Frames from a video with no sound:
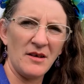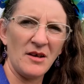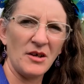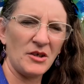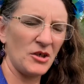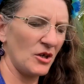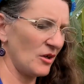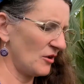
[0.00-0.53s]
a
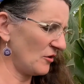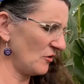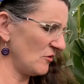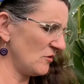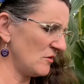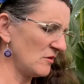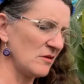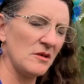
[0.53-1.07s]
kernel
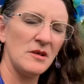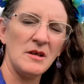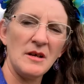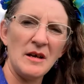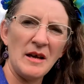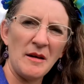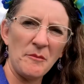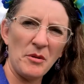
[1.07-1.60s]

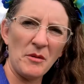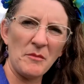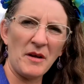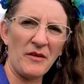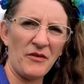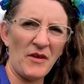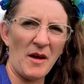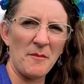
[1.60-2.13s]
and put my
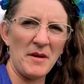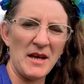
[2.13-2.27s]
thumb